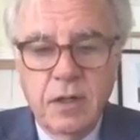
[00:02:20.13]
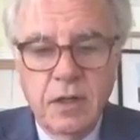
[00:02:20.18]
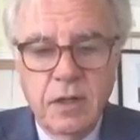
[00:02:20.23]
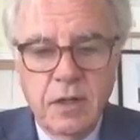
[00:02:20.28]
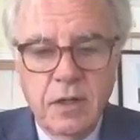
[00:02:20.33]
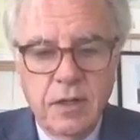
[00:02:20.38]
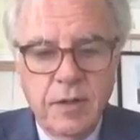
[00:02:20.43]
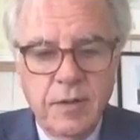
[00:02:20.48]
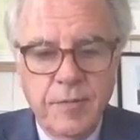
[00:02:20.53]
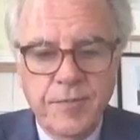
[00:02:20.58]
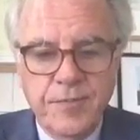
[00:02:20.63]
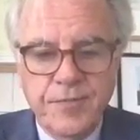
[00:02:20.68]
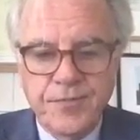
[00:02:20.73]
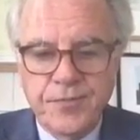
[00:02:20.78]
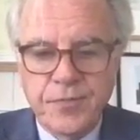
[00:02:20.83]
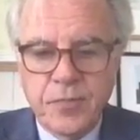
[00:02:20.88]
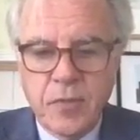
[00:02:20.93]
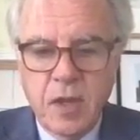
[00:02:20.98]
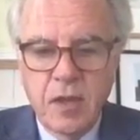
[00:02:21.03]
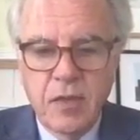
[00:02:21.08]

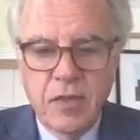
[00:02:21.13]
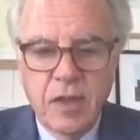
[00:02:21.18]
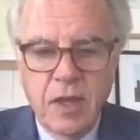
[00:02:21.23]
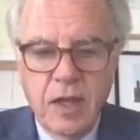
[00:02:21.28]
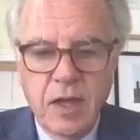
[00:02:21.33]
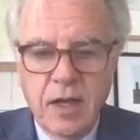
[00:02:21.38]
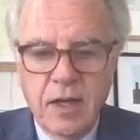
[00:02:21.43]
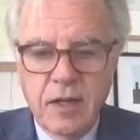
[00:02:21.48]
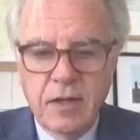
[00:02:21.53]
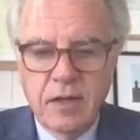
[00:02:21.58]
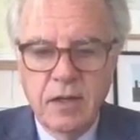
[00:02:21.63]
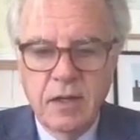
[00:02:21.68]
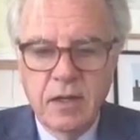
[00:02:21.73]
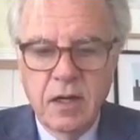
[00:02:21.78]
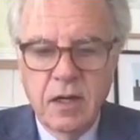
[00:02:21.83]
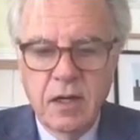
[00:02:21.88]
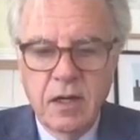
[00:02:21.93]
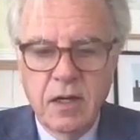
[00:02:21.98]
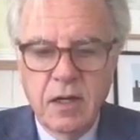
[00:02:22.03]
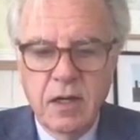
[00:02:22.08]
that
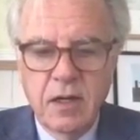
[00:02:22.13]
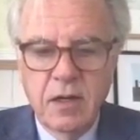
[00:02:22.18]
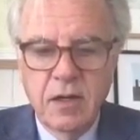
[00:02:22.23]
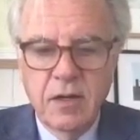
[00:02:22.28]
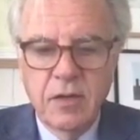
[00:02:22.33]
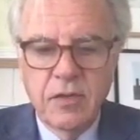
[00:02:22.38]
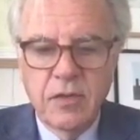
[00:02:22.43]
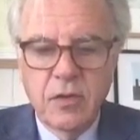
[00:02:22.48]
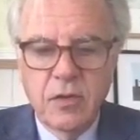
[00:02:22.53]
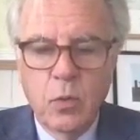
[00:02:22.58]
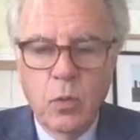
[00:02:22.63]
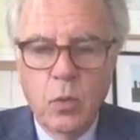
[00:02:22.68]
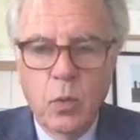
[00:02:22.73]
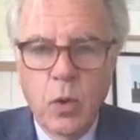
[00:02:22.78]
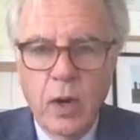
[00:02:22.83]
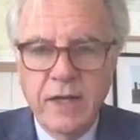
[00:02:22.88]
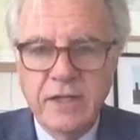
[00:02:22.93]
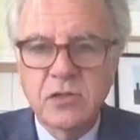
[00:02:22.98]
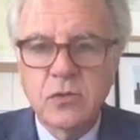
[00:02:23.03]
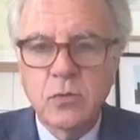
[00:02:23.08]
the
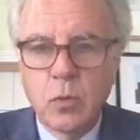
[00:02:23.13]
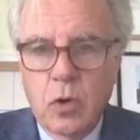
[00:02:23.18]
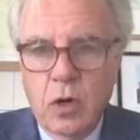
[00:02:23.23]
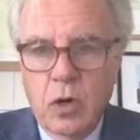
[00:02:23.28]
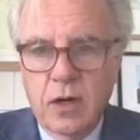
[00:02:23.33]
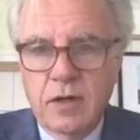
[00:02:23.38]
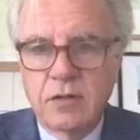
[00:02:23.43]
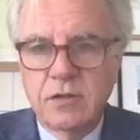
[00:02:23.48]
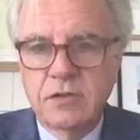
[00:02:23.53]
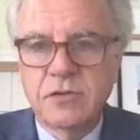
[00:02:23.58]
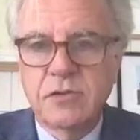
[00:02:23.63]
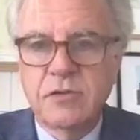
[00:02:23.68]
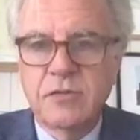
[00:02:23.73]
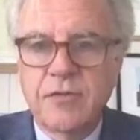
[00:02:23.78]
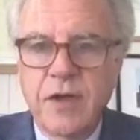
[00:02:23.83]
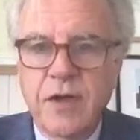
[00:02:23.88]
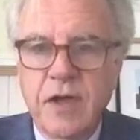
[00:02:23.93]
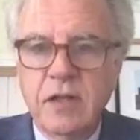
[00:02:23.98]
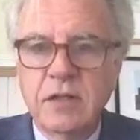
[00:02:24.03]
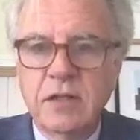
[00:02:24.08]
wastewater
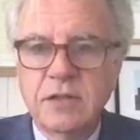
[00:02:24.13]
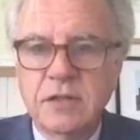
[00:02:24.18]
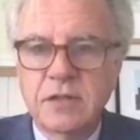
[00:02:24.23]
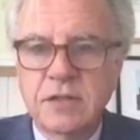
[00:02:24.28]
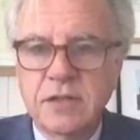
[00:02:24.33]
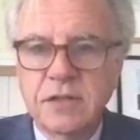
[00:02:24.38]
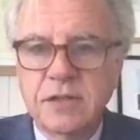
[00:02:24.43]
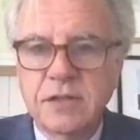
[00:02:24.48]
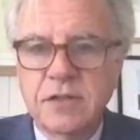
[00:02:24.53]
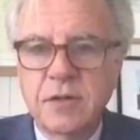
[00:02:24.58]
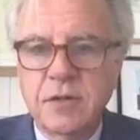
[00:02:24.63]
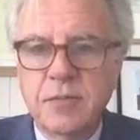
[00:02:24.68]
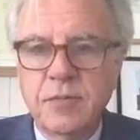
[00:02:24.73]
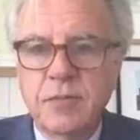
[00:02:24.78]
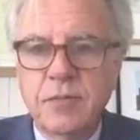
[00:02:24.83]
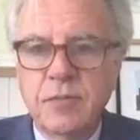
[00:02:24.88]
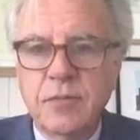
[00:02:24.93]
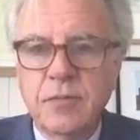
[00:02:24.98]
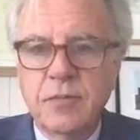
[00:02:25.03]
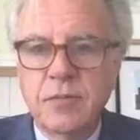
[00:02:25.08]
surveillance system